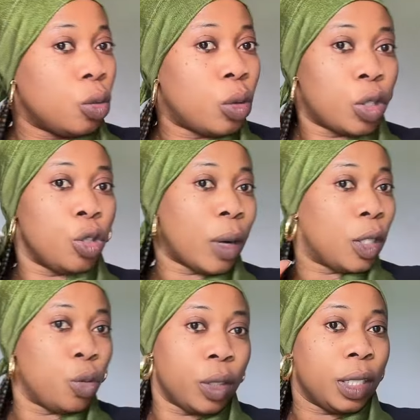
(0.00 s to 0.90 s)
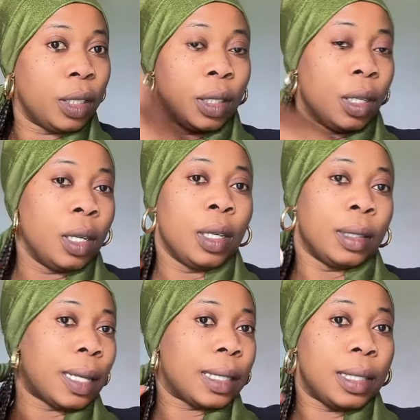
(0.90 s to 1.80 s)
what you are doing.
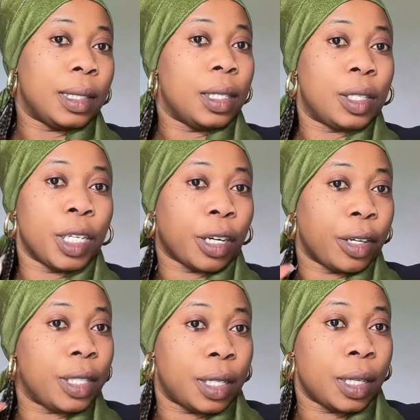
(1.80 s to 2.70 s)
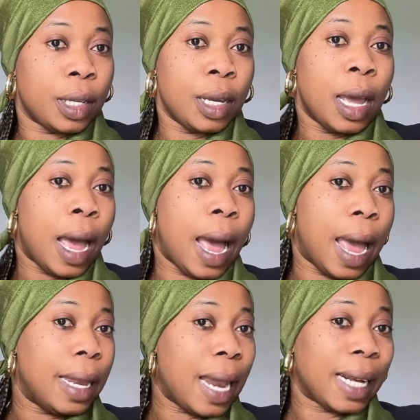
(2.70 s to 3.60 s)
That is the secret. I
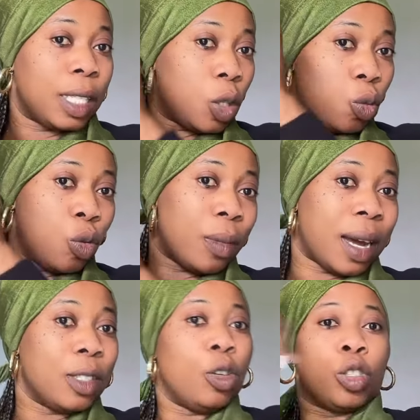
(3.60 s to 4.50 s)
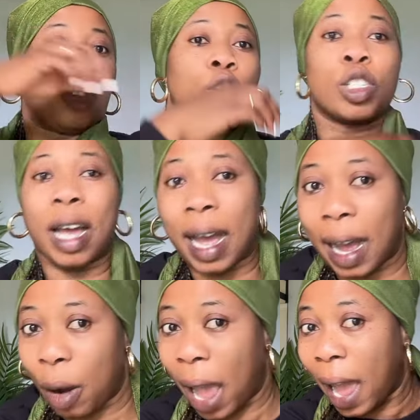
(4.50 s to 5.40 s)
like this woman, not just
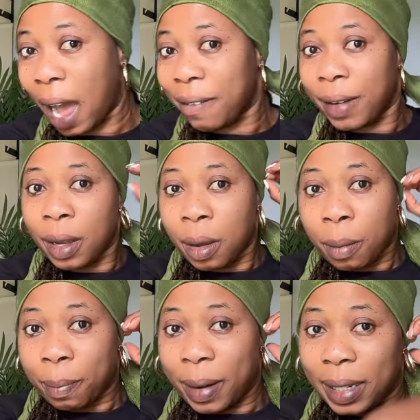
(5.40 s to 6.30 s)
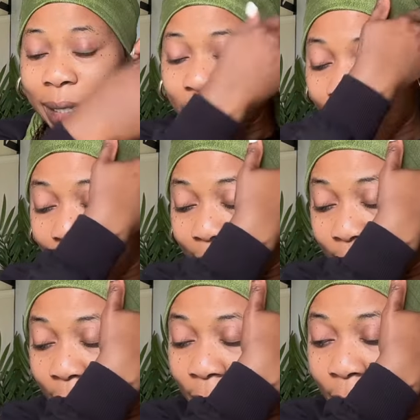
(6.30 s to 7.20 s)
her. I have plenty, like
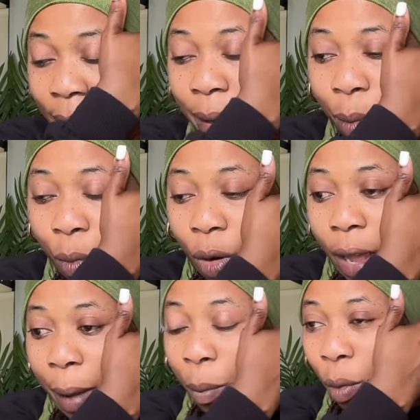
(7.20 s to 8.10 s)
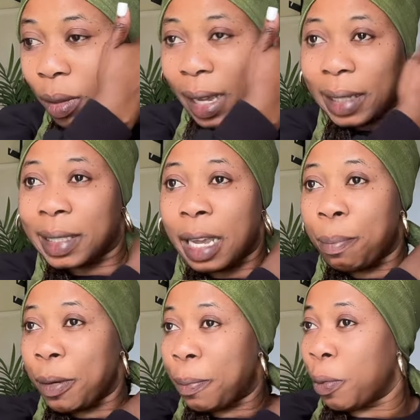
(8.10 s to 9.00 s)
more than 10
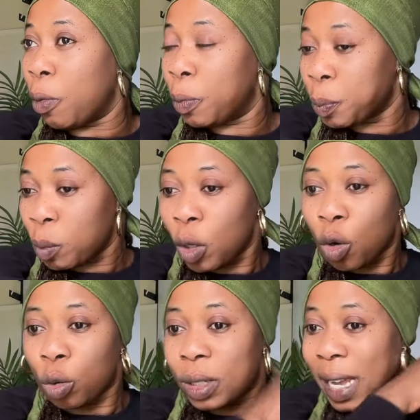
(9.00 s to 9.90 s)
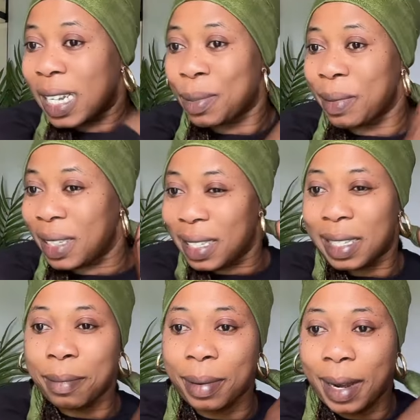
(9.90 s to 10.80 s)
people contact me
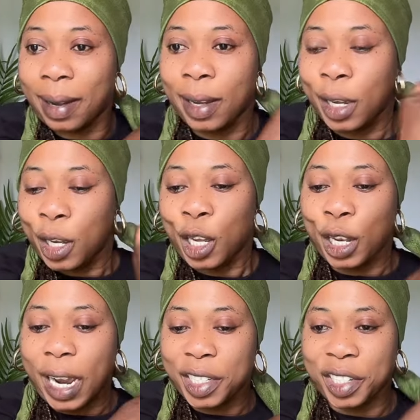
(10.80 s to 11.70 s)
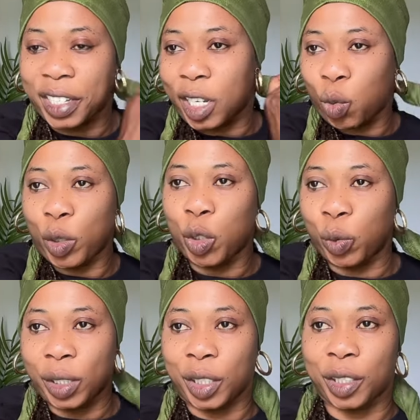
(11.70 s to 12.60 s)
December last year
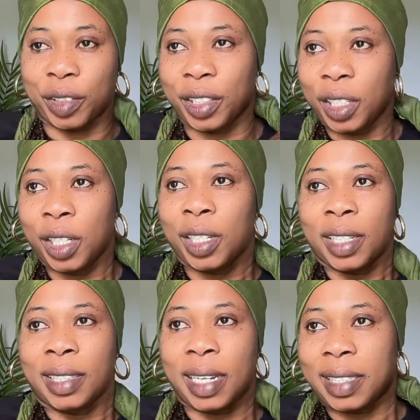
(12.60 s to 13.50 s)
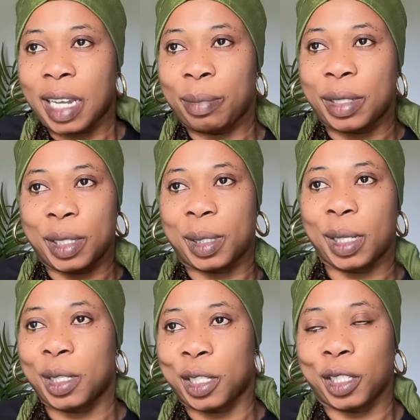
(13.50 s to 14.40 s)
2023. They tell me the same
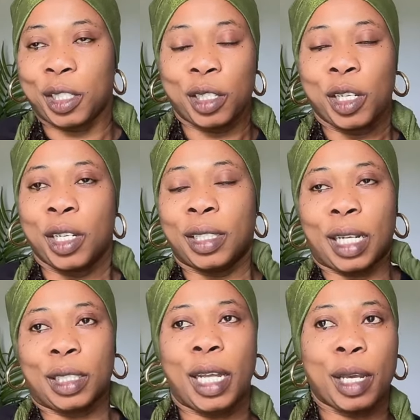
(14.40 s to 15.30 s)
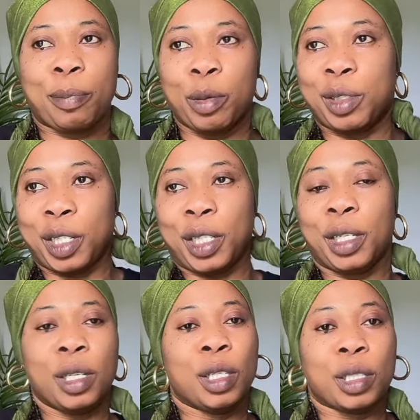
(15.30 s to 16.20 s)
thing, that their beauty,
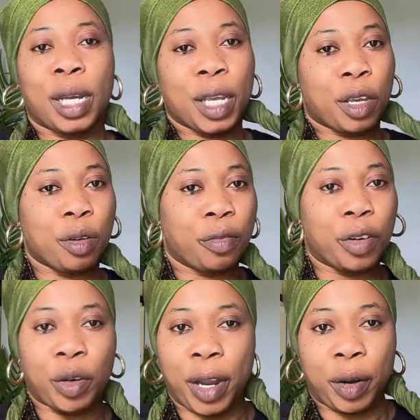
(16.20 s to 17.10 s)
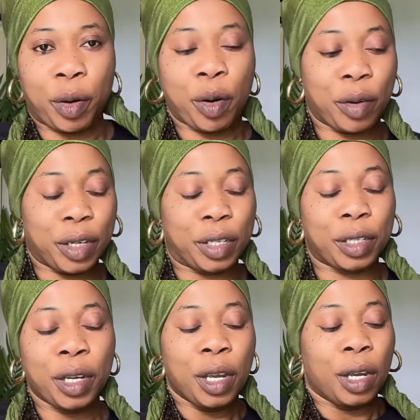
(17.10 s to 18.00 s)
thank you for your
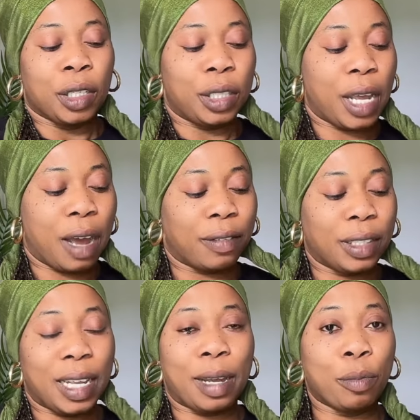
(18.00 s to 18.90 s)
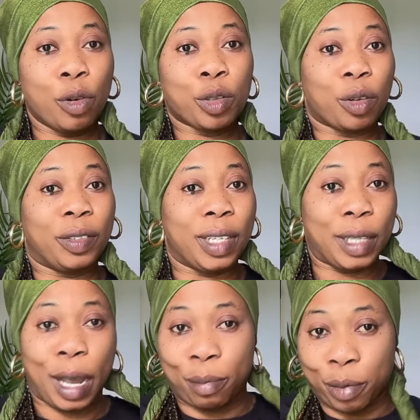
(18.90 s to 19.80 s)
encourage. Most of them, they
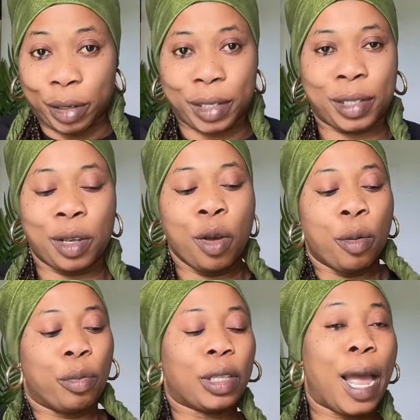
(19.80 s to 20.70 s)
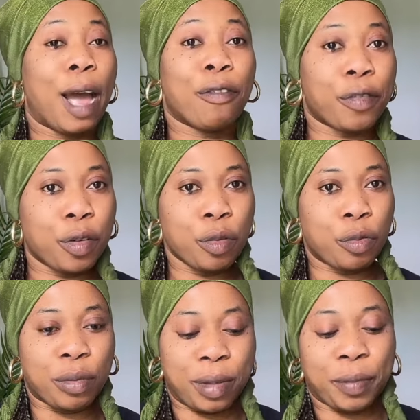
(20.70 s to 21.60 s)
are boys, but I have few
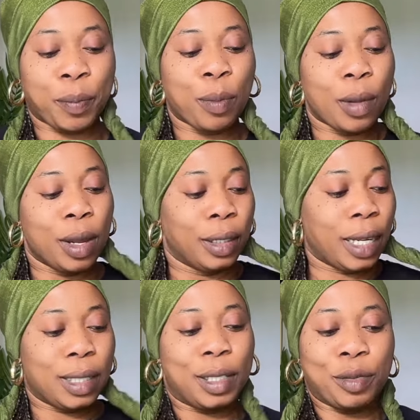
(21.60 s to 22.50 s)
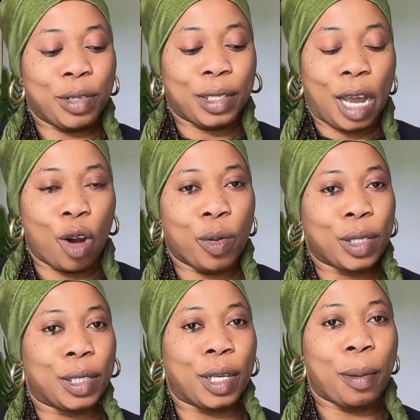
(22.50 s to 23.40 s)
women. That is the reason I always
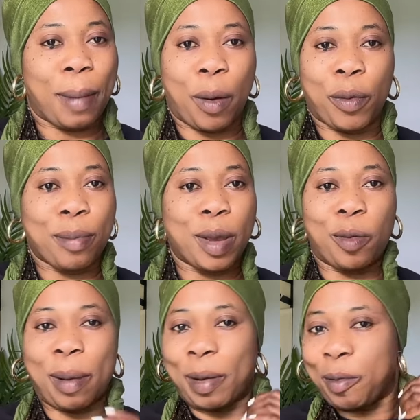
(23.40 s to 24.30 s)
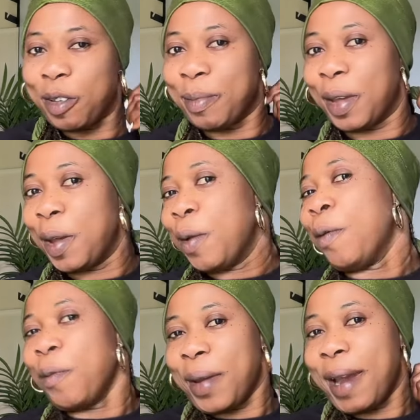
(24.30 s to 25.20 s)
say my women were my women.
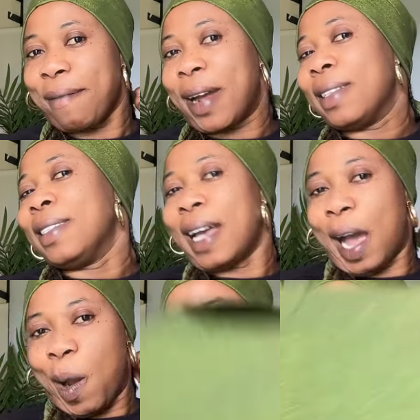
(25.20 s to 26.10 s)
Where are that?